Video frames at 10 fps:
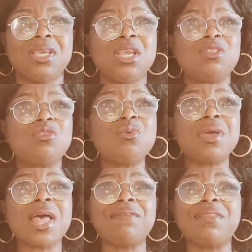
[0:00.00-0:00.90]
Two
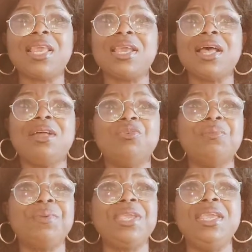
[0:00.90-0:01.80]
captains
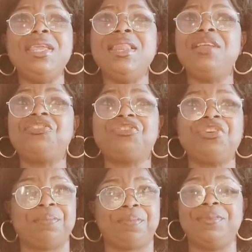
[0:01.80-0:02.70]
cannot be in a
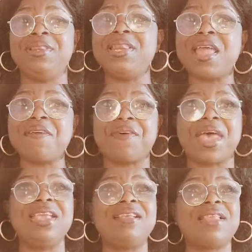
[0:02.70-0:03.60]
ship. Never
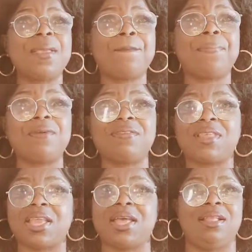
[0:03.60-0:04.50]
is it
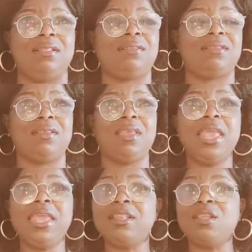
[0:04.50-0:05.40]
possible.
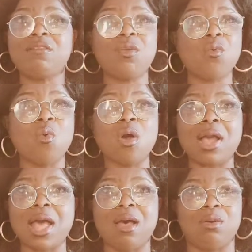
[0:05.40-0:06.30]
It doesn't
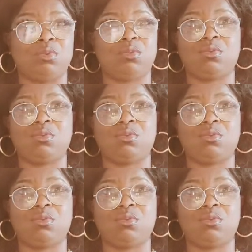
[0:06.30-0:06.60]
work out.